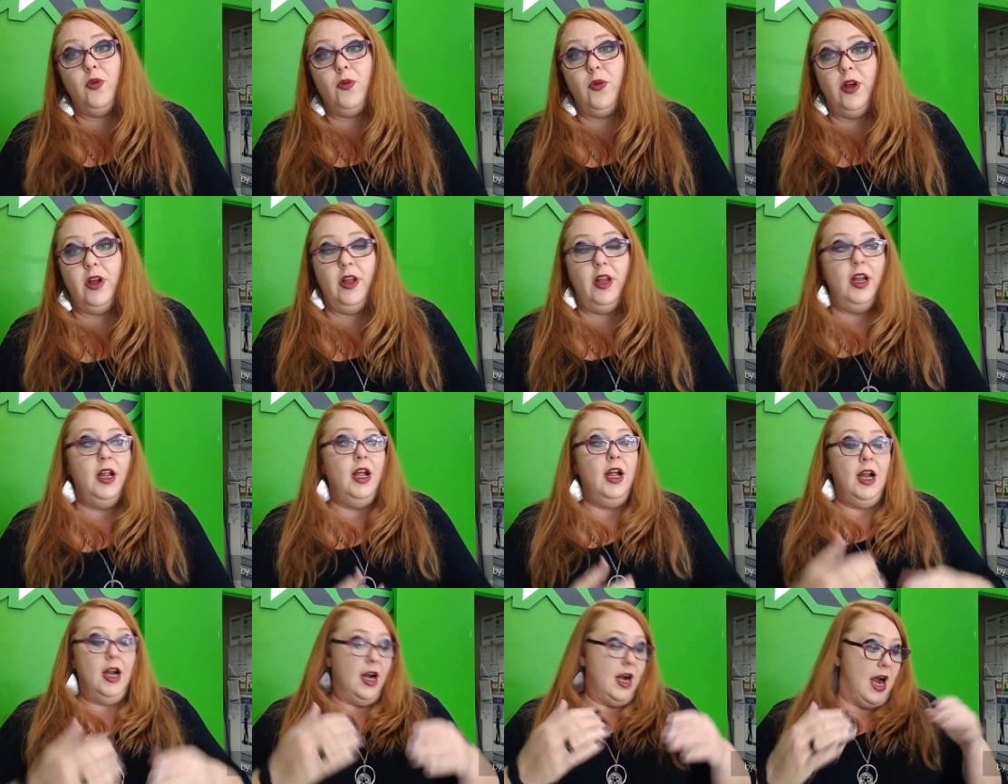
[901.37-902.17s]
with what
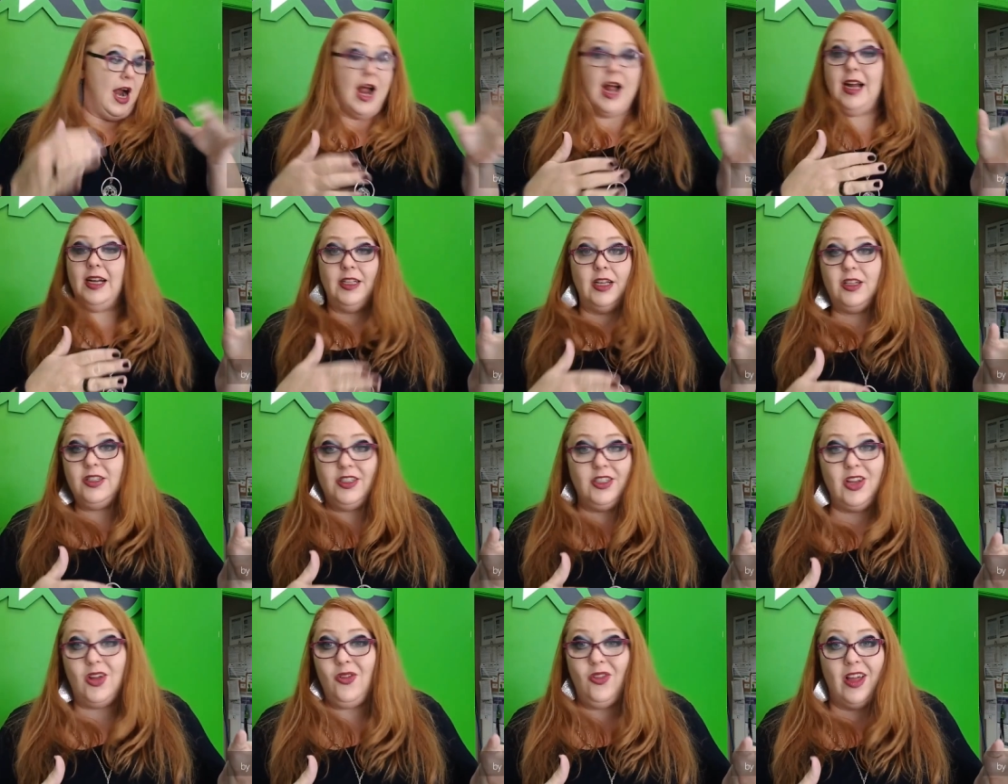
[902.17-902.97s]
I
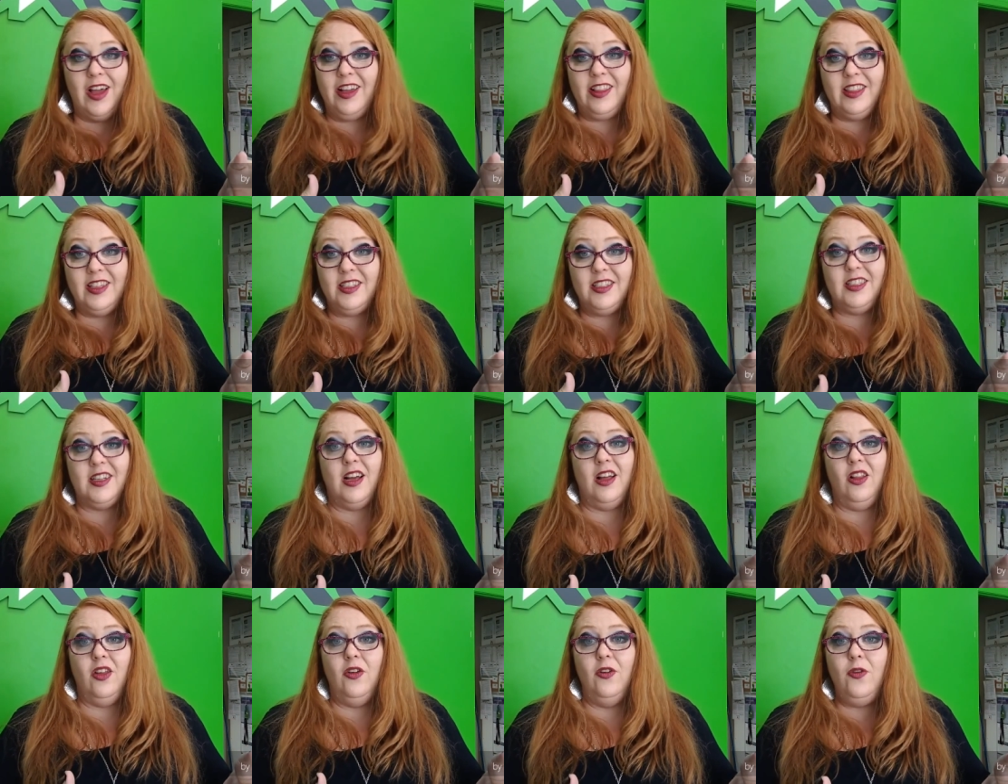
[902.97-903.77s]
just don't like this
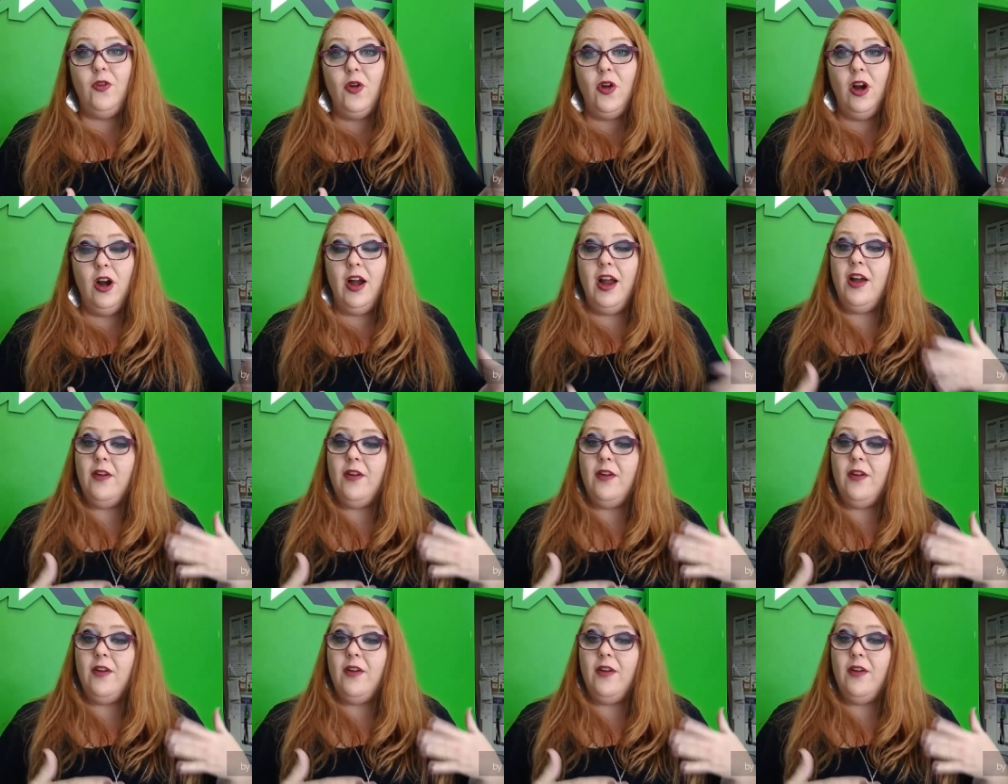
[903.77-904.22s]
Stylo 4.